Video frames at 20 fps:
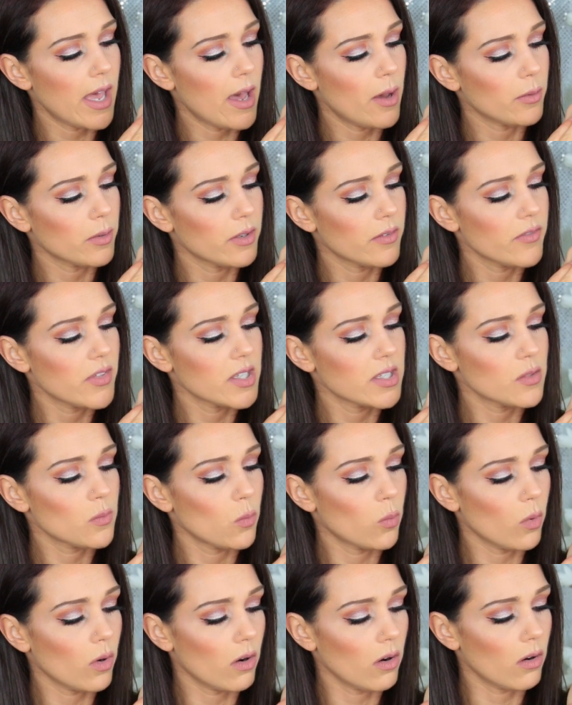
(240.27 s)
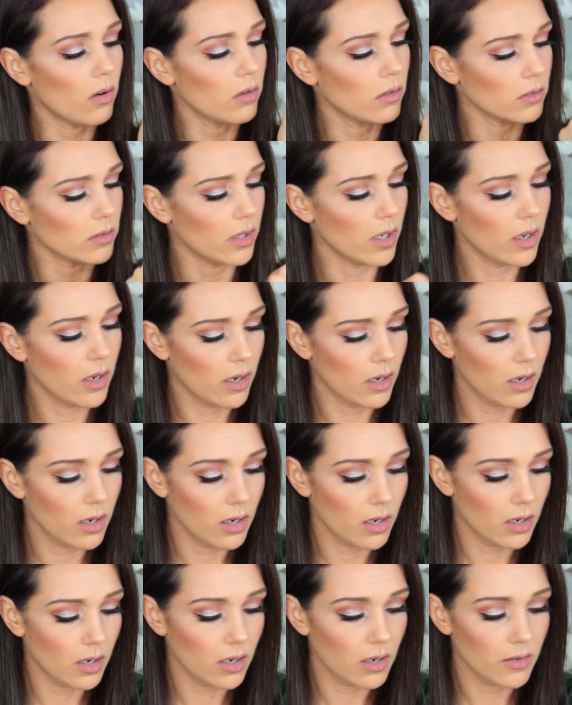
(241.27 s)
out of this world
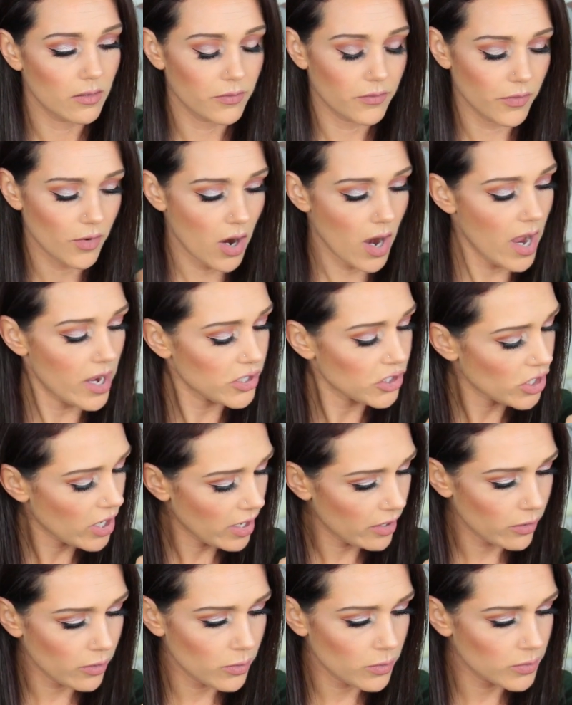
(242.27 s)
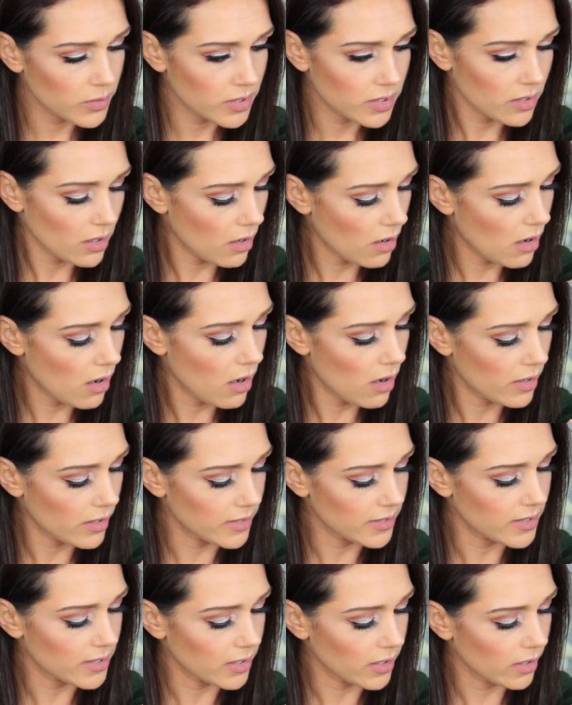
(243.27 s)
for eyeshadows,
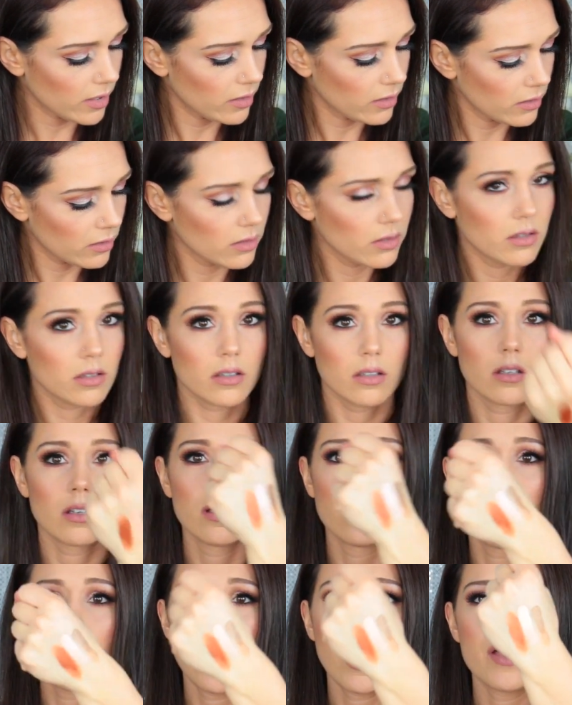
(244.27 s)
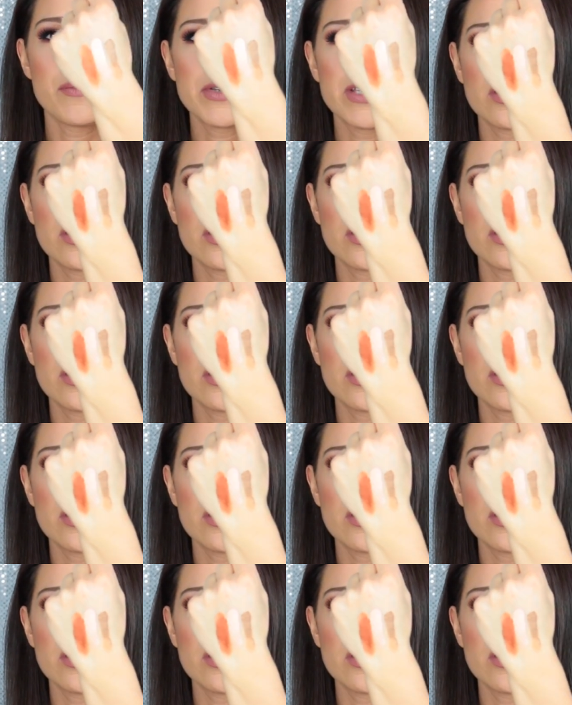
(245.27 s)
honestly. I